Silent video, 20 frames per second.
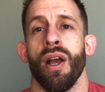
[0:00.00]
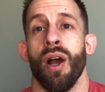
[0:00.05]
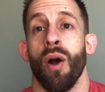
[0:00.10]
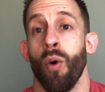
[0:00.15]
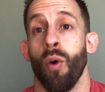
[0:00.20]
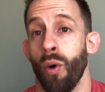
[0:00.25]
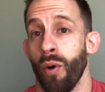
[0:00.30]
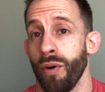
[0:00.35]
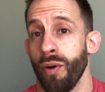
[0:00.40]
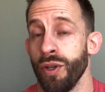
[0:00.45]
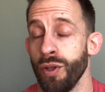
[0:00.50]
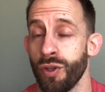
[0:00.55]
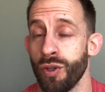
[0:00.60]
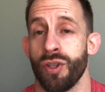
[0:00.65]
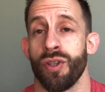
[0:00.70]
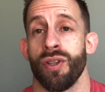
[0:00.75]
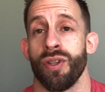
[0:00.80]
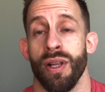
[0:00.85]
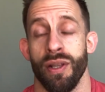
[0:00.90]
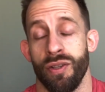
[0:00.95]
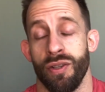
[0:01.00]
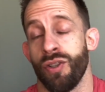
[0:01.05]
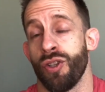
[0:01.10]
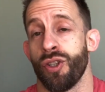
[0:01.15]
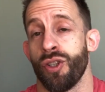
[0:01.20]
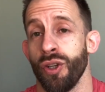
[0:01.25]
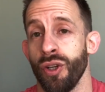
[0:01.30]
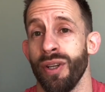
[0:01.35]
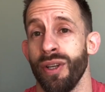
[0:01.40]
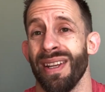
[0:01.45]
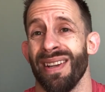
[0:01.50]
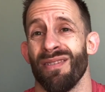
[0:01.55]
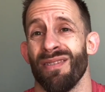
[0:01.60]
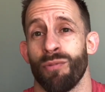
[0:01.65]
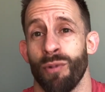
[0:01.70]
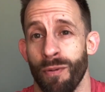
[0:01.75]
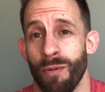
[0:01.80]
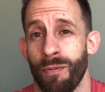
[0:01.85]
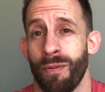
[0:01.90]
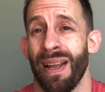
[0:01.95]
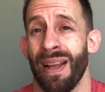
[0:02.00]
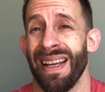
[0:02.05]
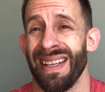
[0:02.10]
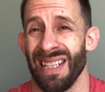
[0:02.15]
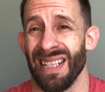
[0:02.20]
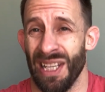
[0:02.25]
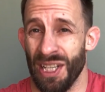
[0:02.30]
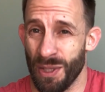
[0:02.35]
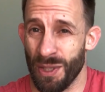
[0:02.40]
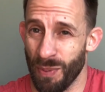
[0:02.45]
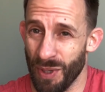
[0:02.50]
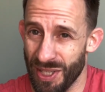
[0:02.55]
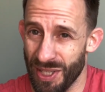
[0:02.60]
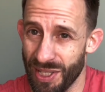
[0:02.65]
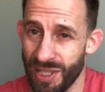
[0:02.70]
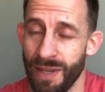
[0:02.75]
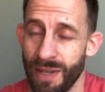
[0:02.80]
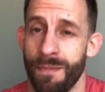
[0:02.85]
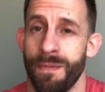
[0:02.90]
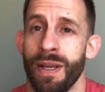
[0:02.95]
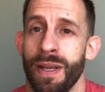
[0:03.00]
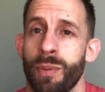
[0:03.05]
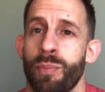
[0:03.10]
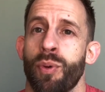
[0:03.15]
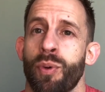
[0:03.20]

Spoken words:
or you should reflect a specific